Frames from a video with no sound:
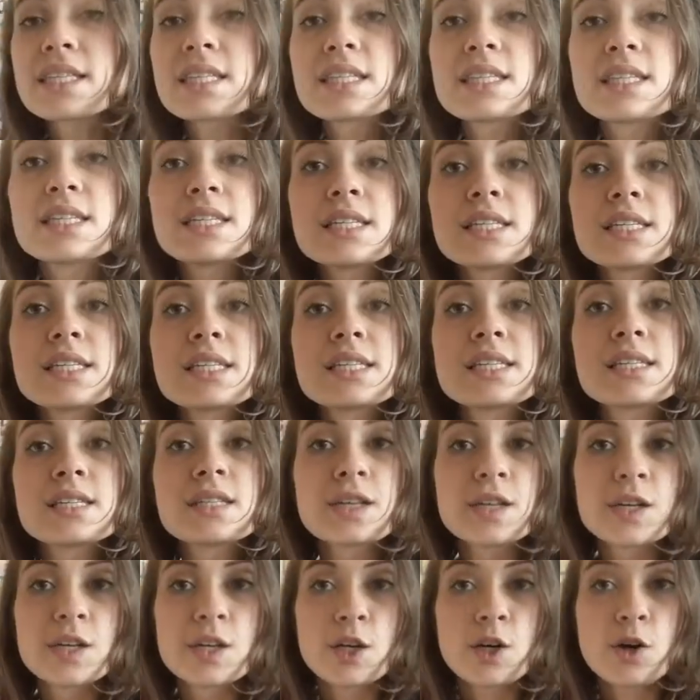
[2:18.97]
the
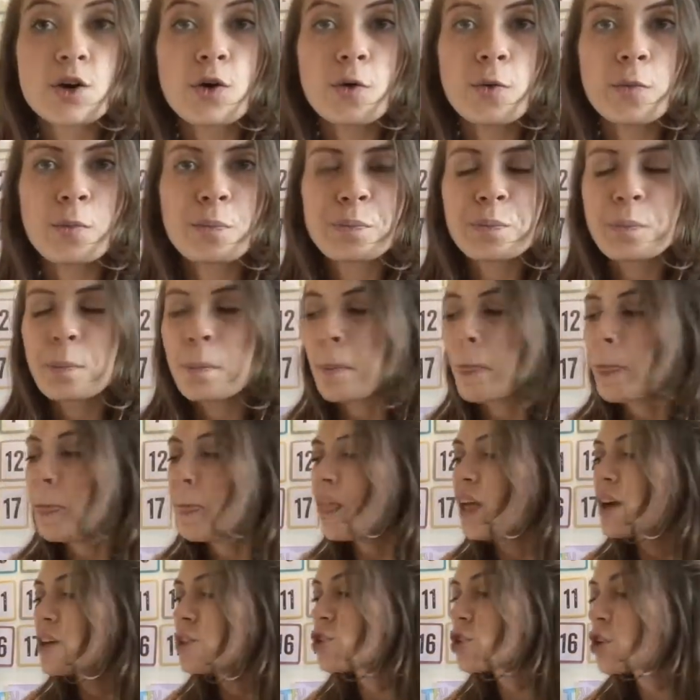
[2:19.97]
circle.
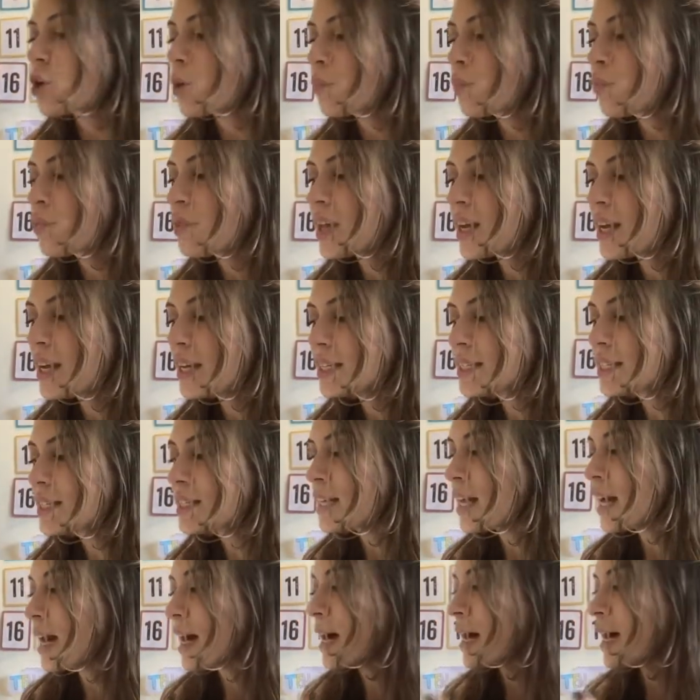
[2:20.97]
So this
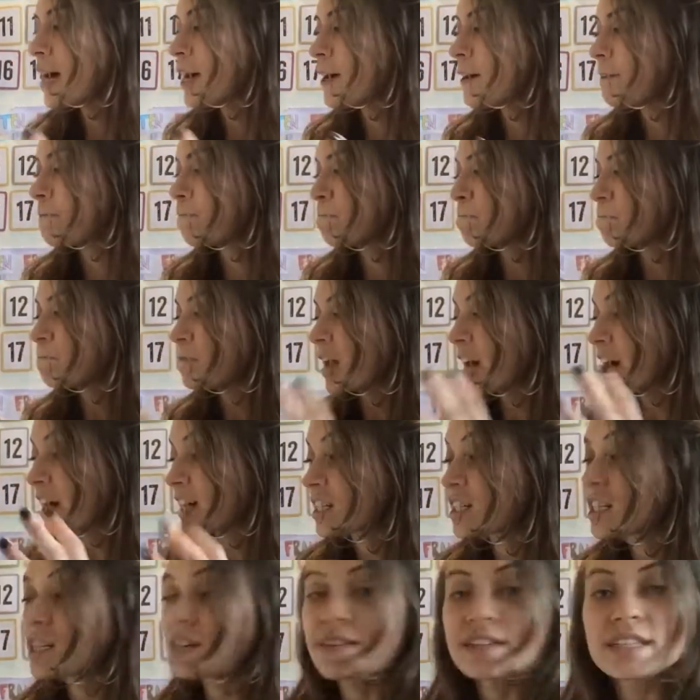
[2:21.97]

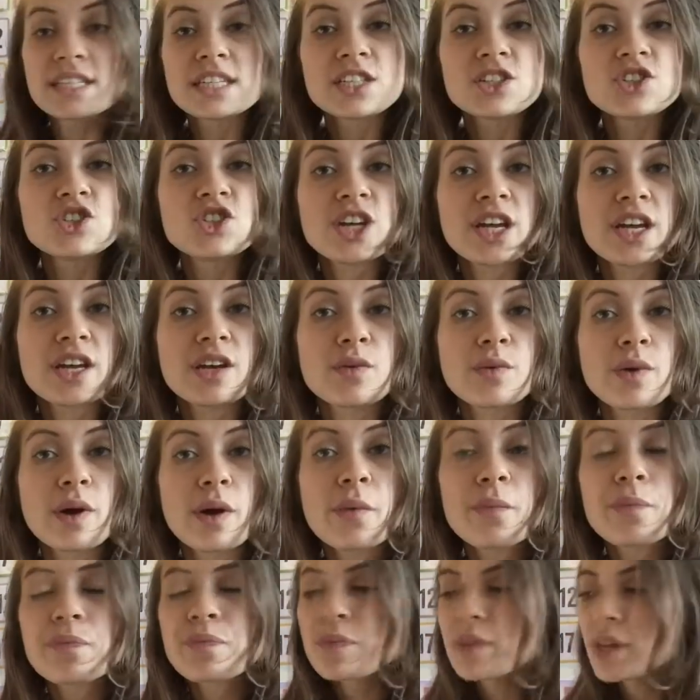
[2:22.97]
activity in
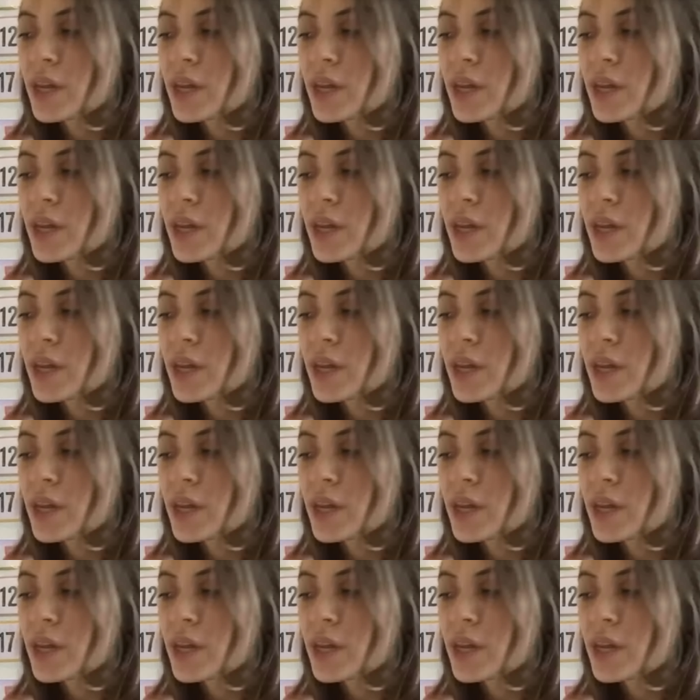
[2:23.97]
general